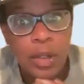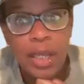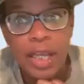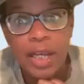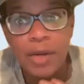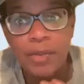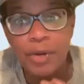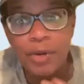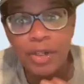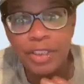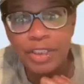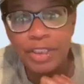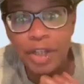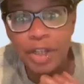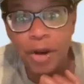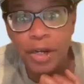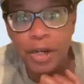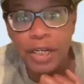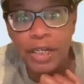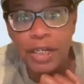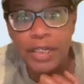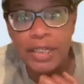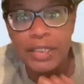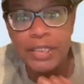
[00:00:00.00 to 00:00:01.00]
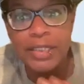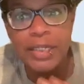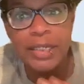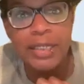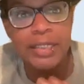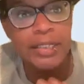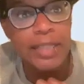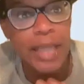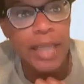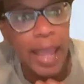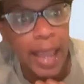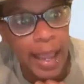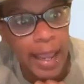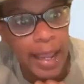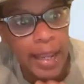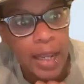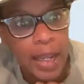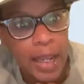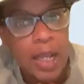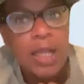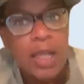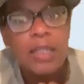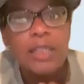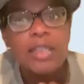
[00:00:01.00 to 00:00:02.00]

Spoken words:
And we're starting it today.